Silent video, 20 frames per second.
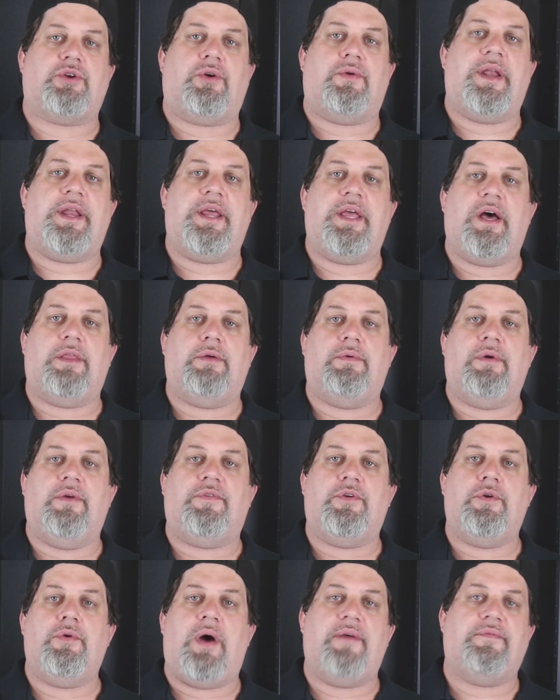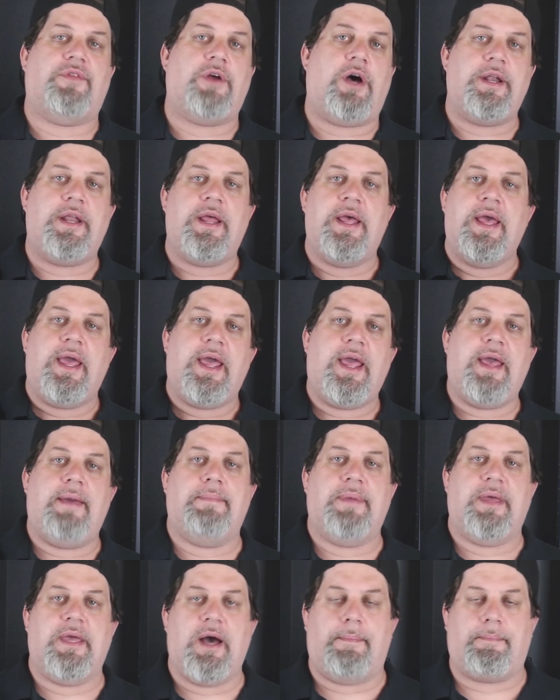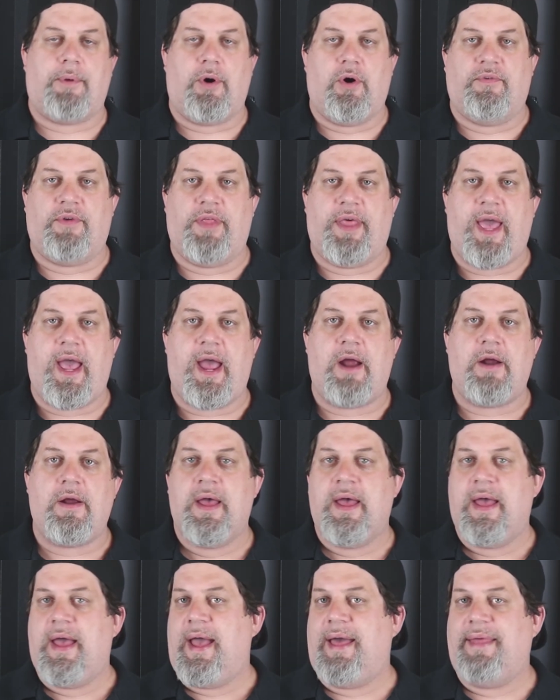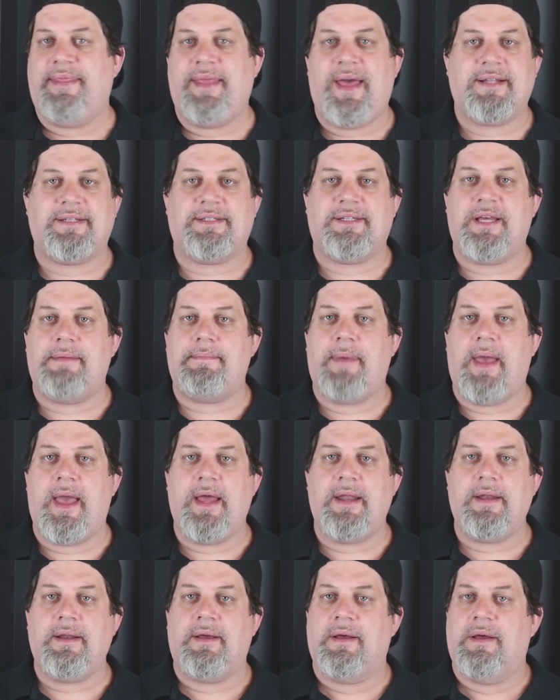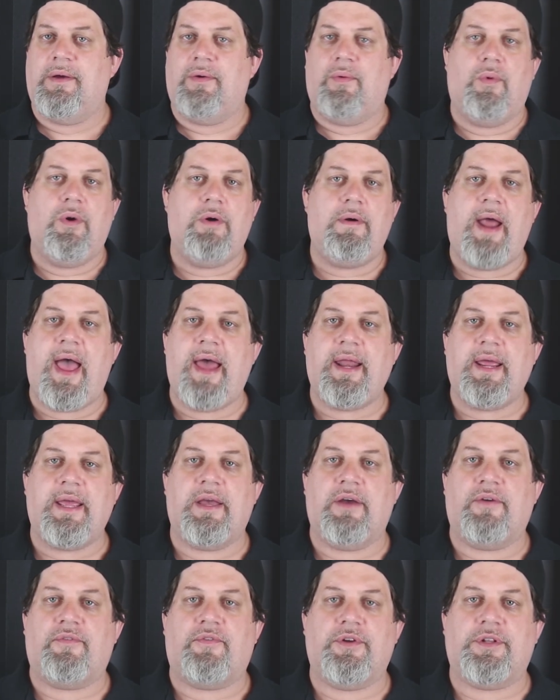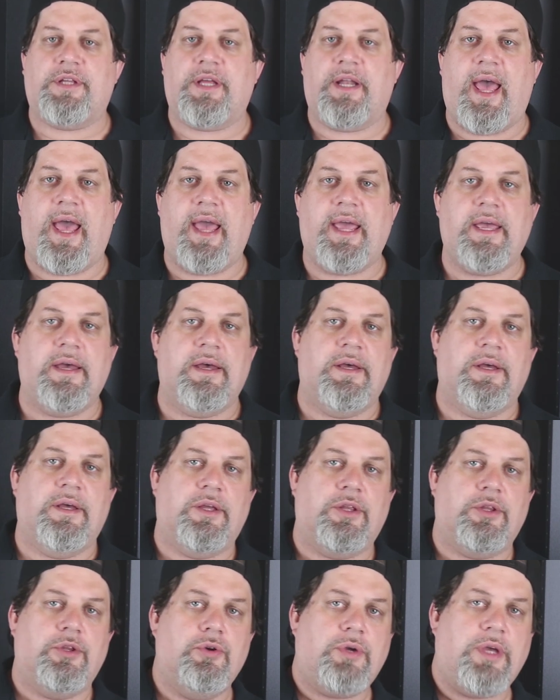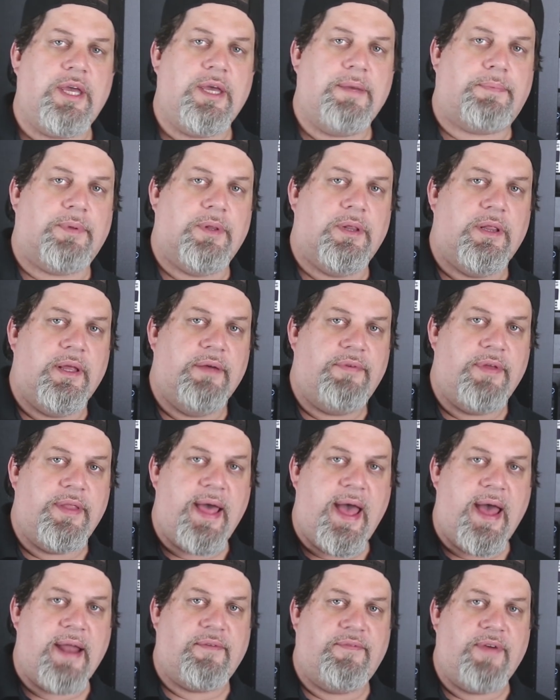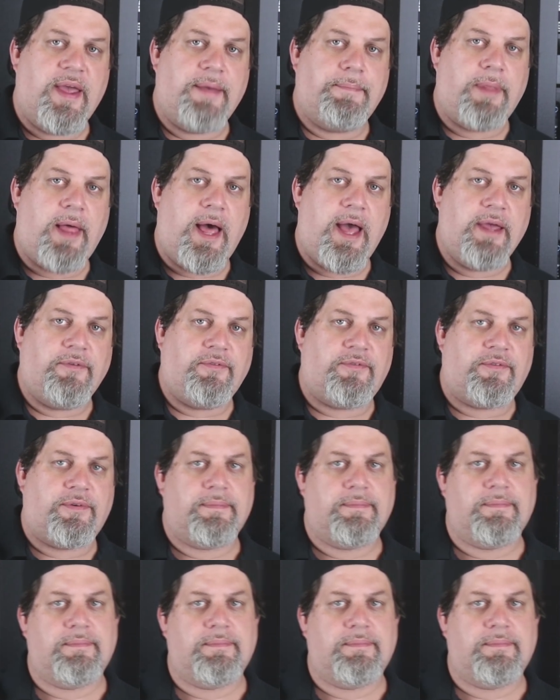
or any other review I've done, hit me up over there. And that's it, man. We're out of here for today. You keep living that vape life.